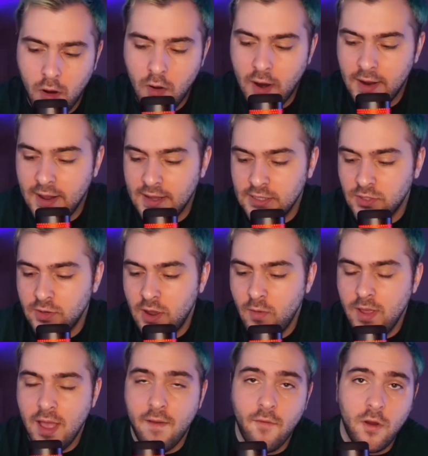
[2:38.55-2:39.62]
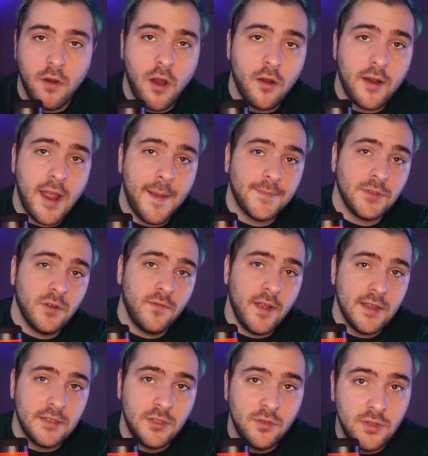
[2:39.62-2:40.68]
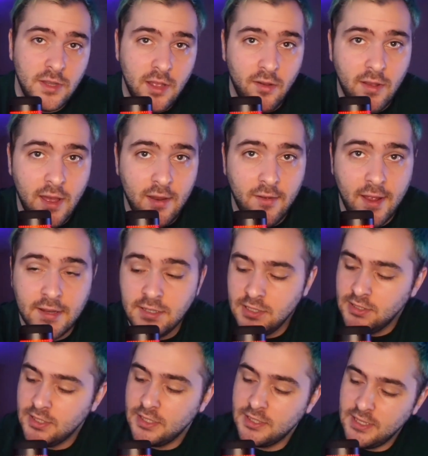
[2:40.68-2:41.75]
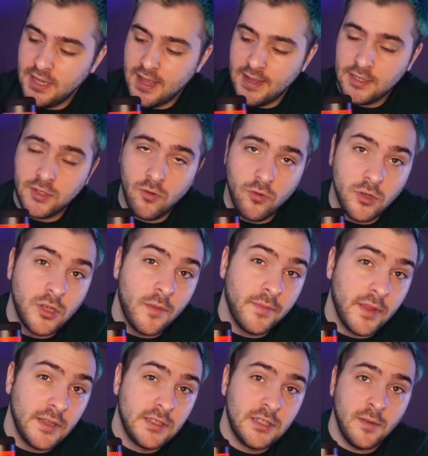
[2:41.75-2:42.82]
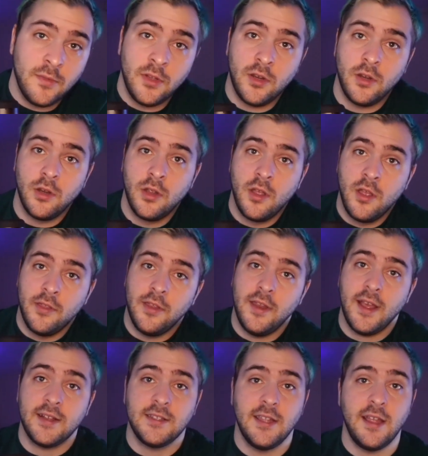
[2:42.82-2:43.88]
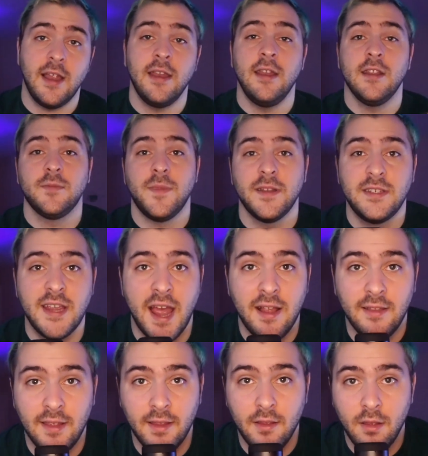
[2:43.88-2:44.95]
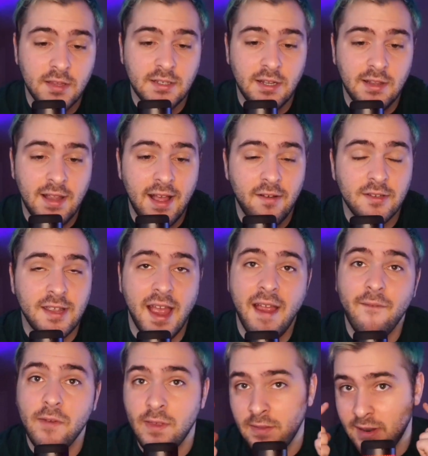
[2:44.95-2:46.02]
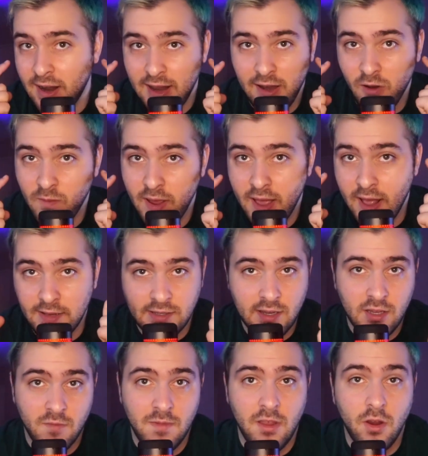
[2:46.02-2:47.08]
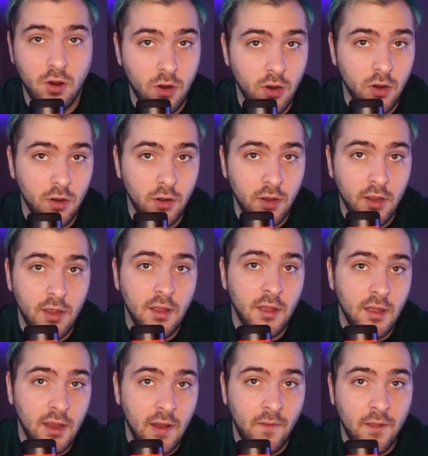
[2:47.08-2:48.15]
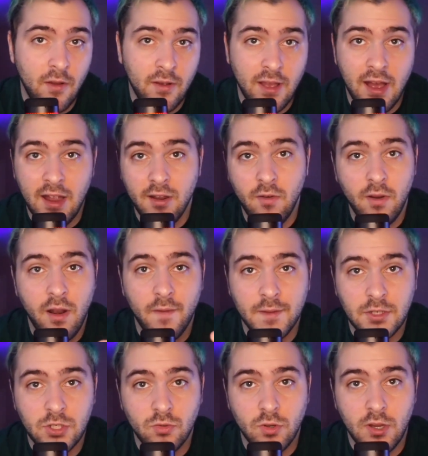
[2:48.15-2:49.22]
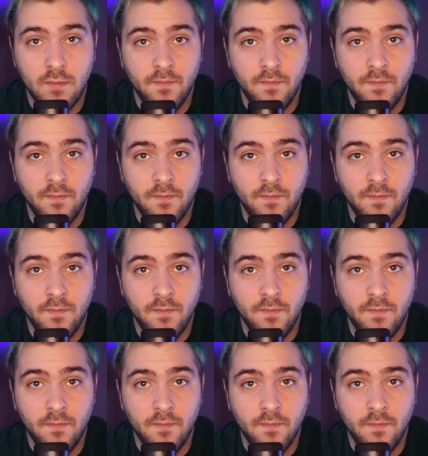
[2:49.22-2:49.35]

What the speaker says: Alright, guys, so now we have our capture device using the Elgato HD60S or something similar. The next thing I need is my chat link, as it allows everything that I hear in my headset to be heard in the Elgato and on the stream.